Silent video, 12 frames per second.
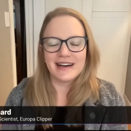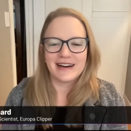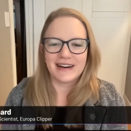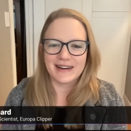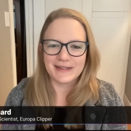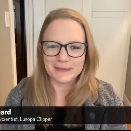
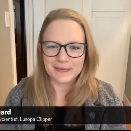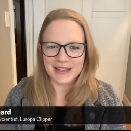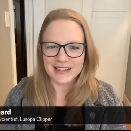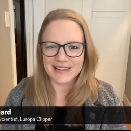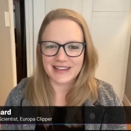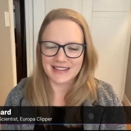
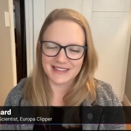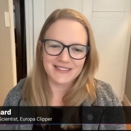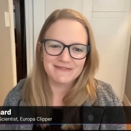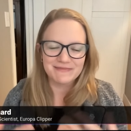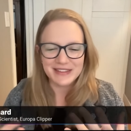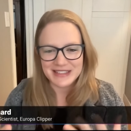
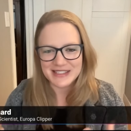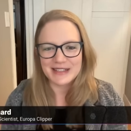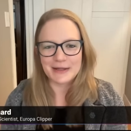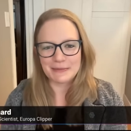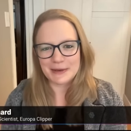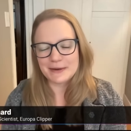That's
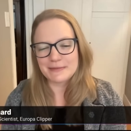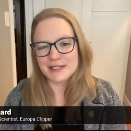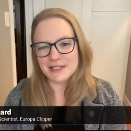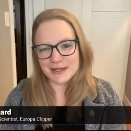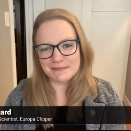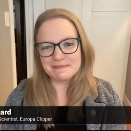another part of
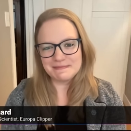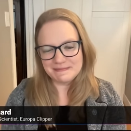my job.